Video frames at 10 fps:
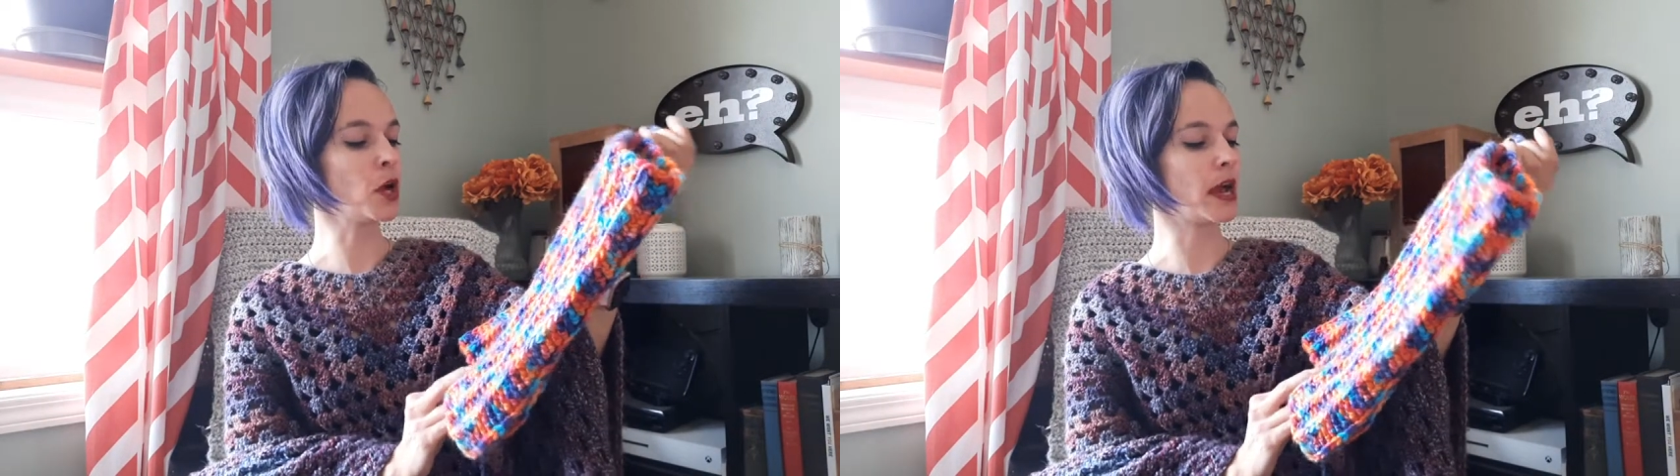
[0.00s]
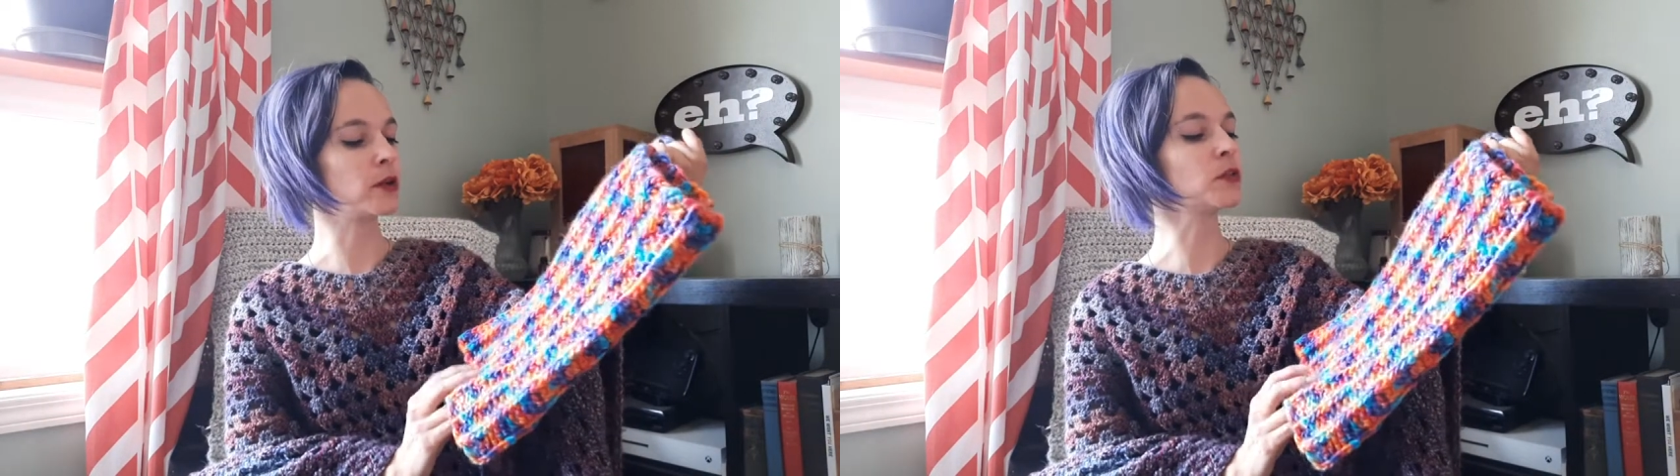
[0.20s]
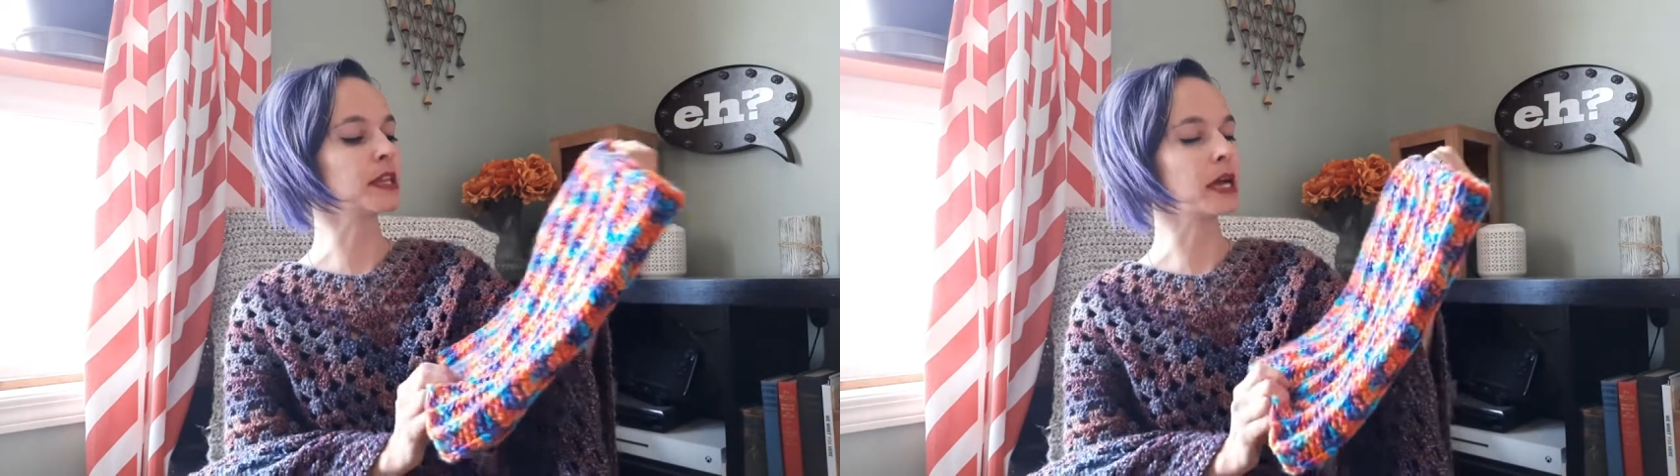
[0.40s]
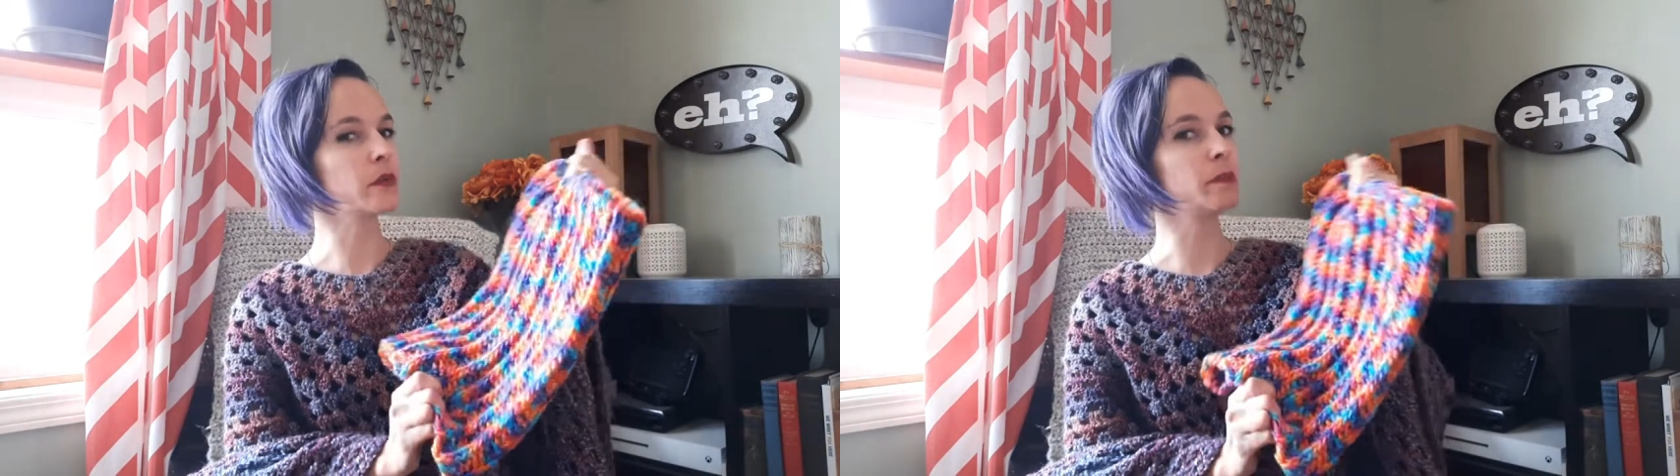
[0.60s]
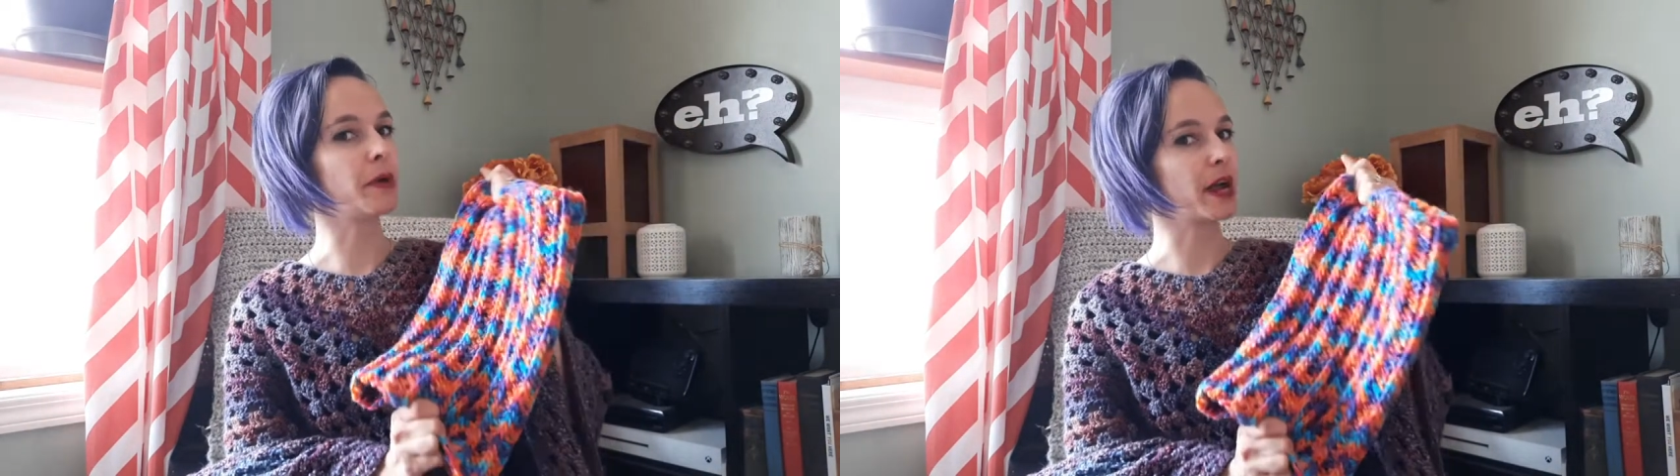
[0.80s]
don't think I
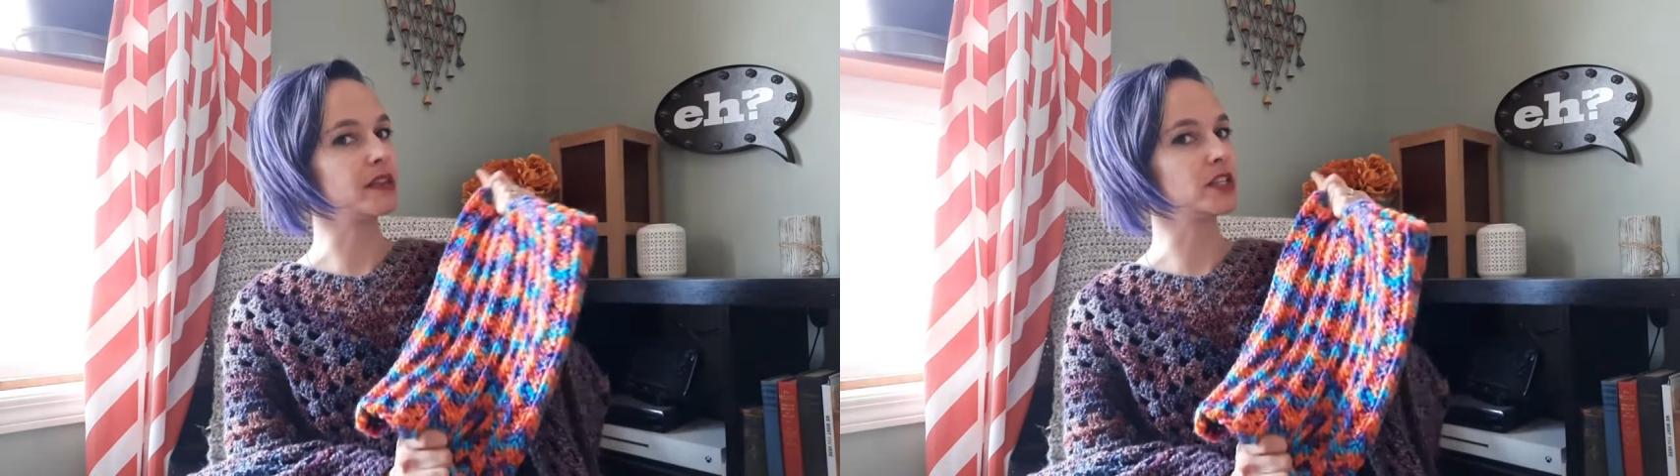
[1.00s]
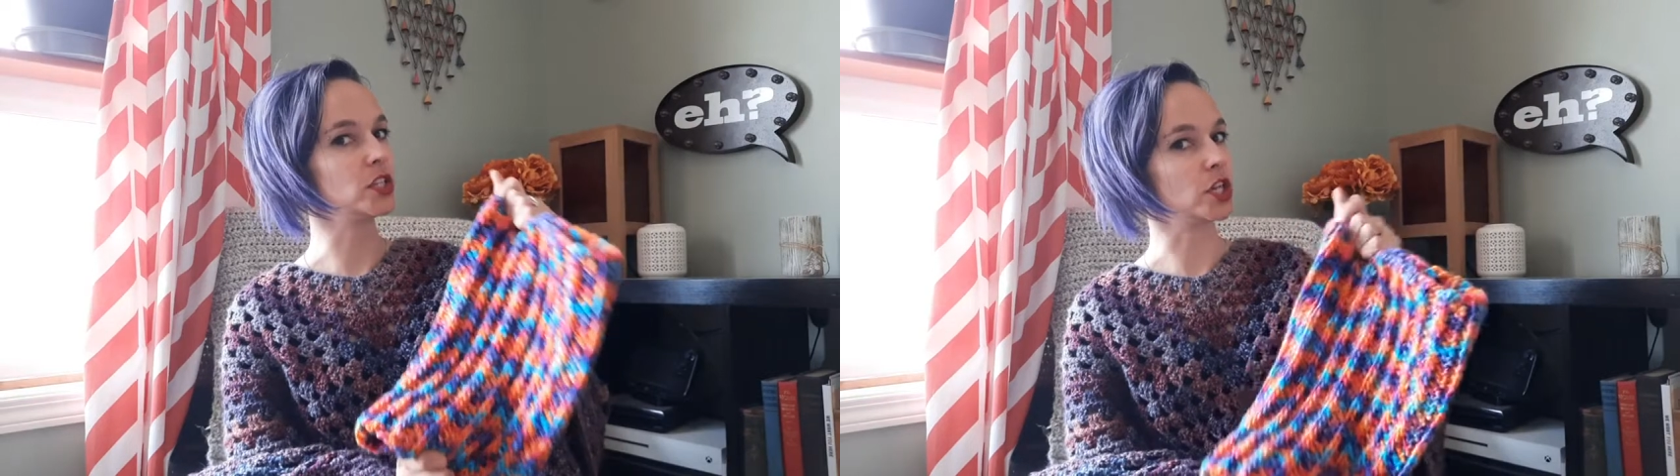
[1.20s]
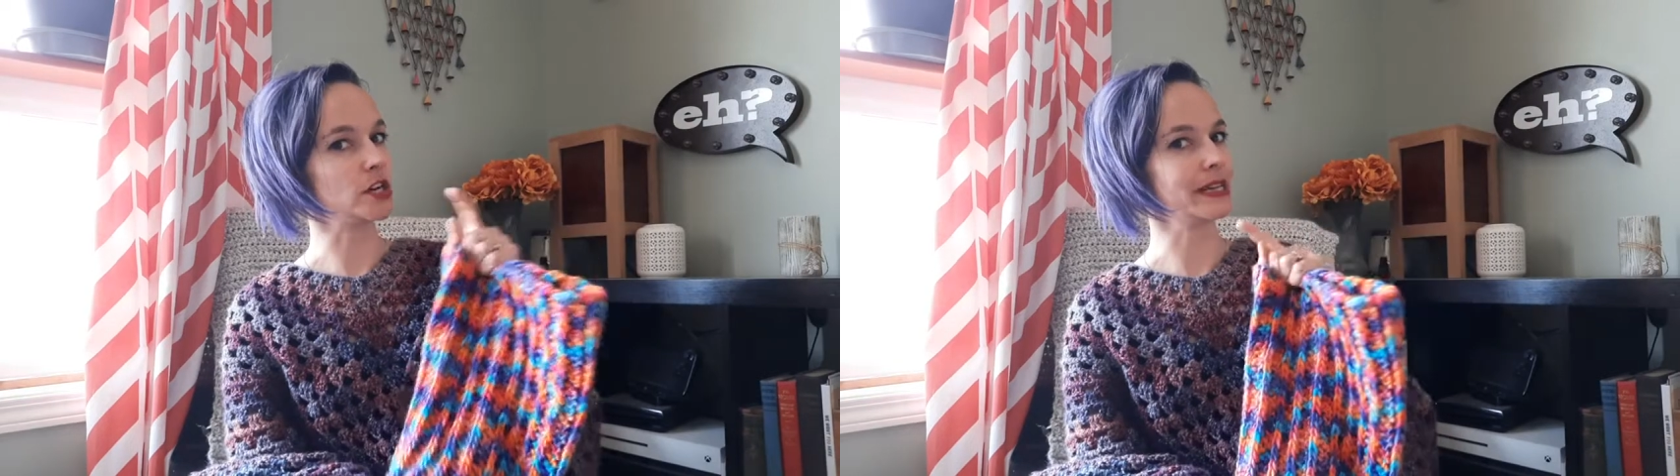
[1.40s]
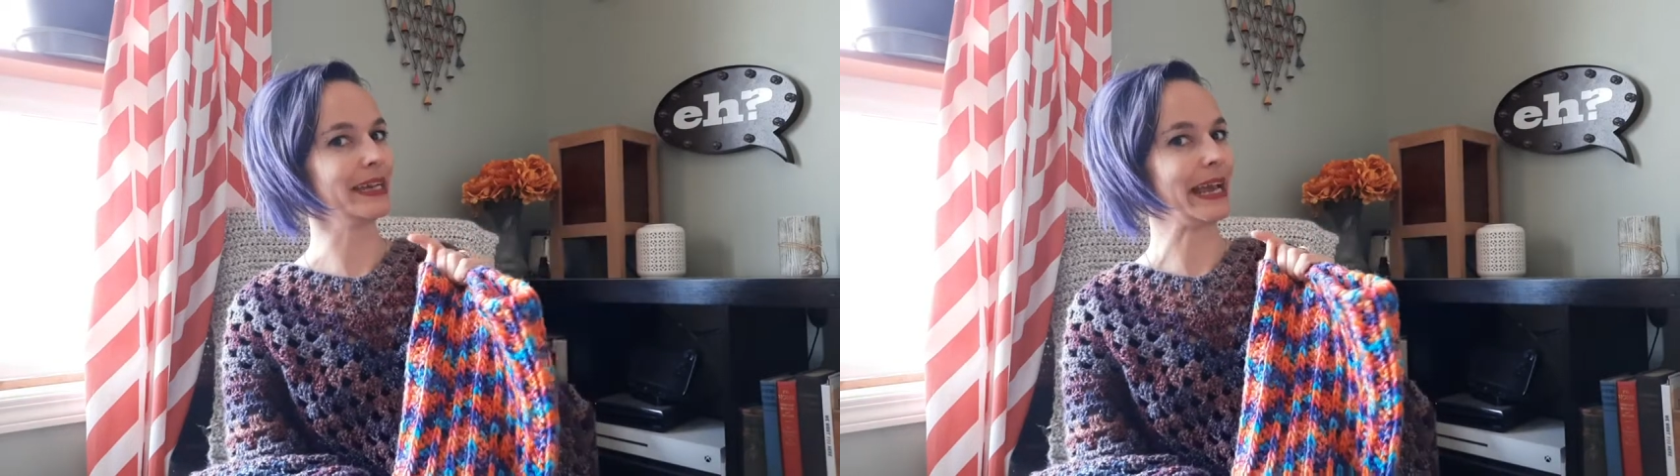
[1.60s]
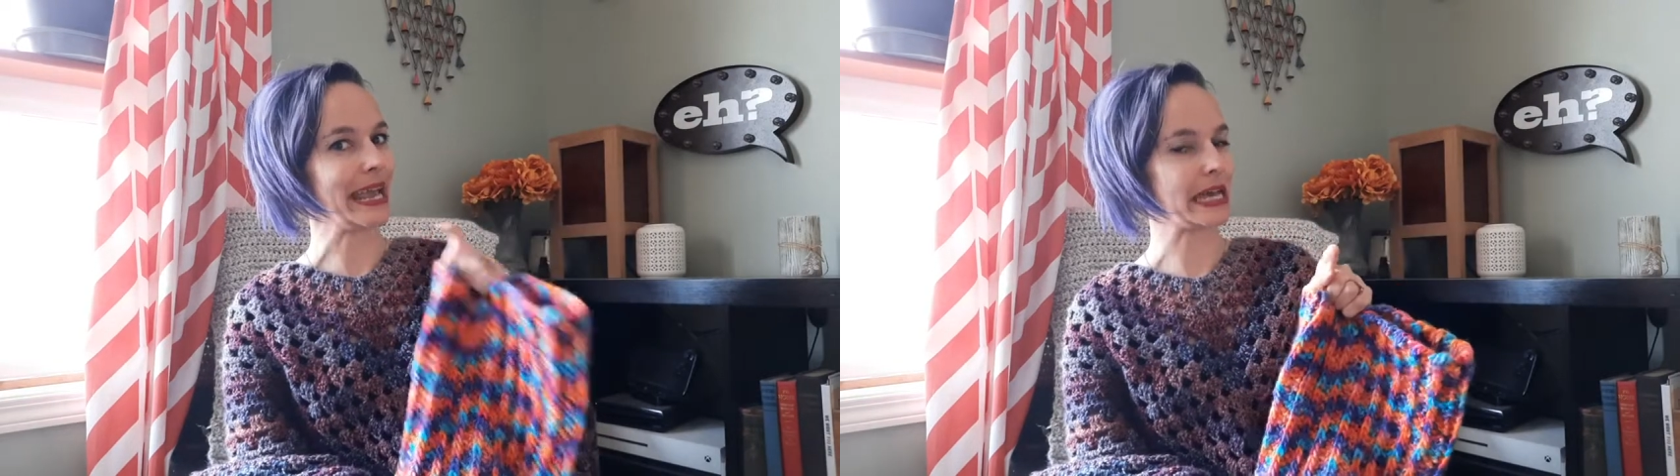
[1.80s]
would buy this yarn
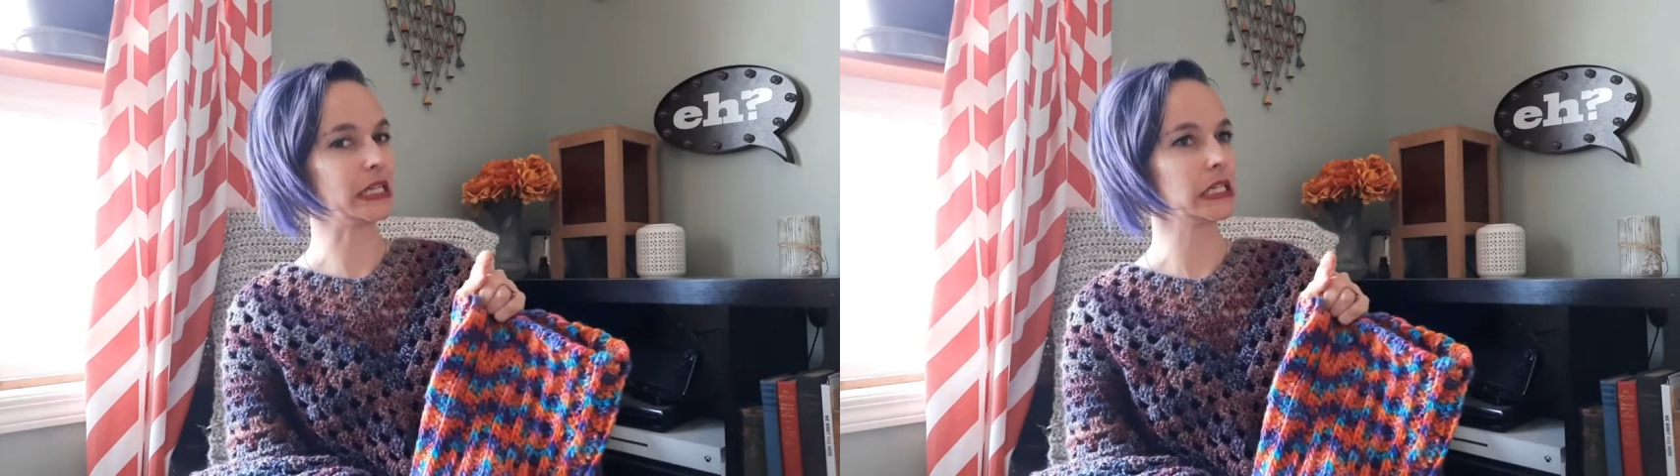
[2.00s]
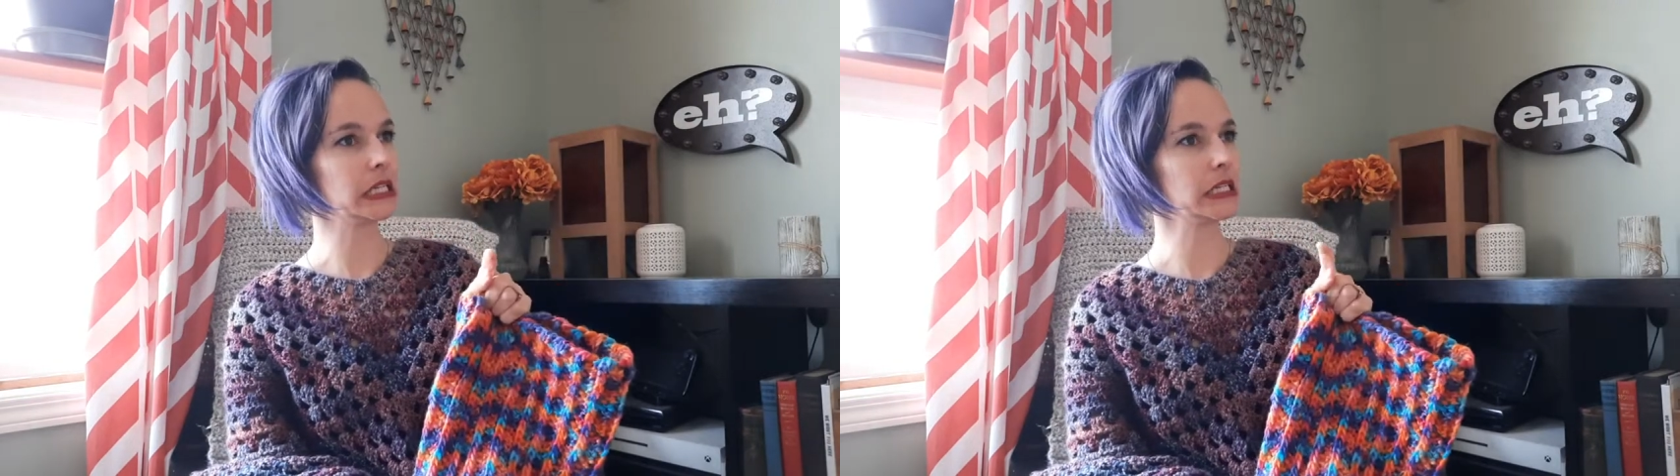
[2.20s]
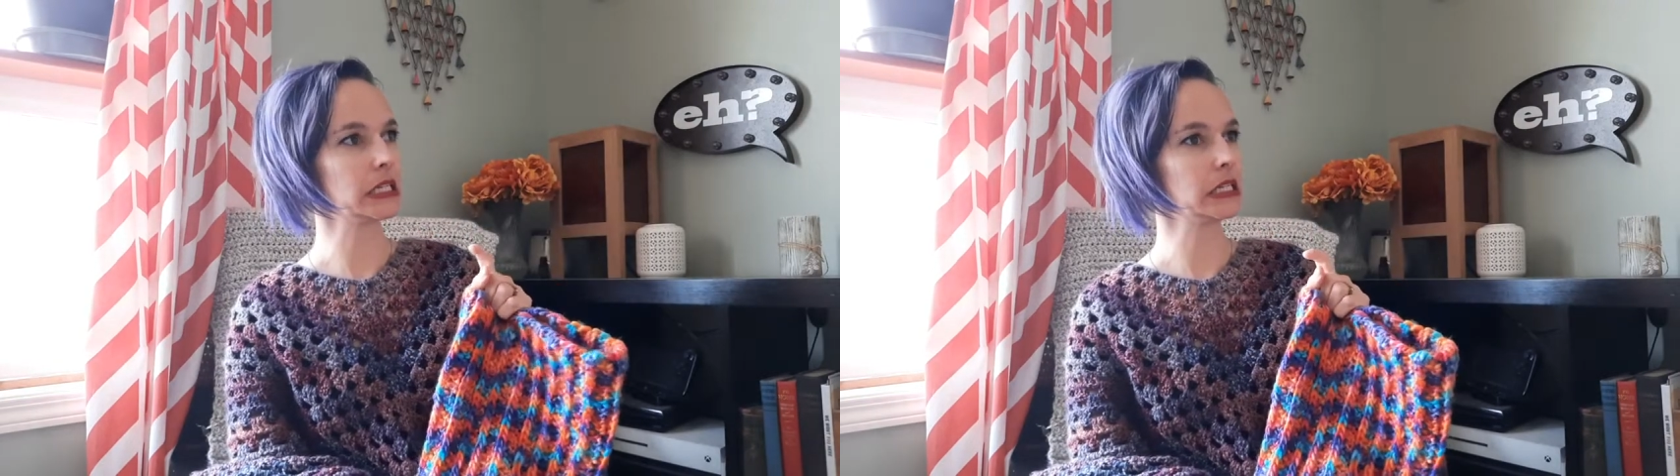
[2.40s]
again